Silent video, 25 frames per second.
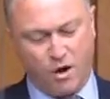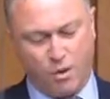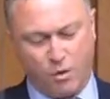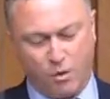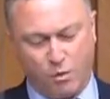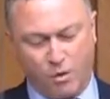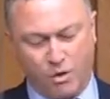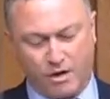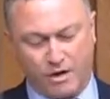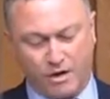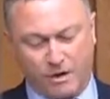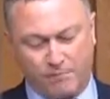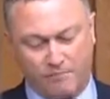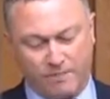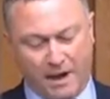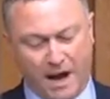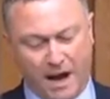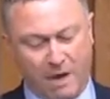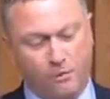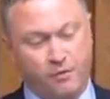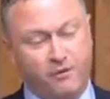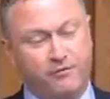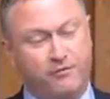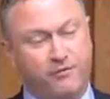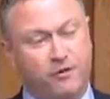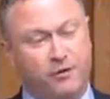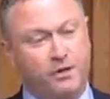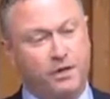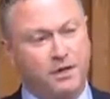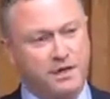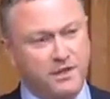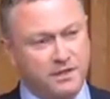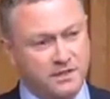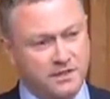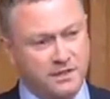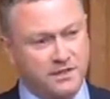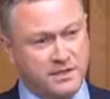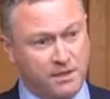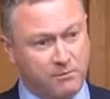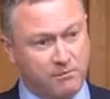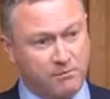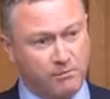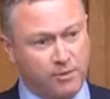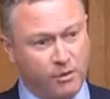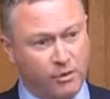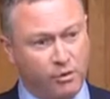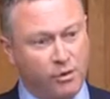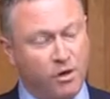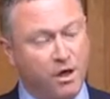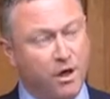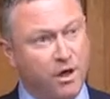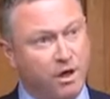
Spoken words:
What a powerful symbol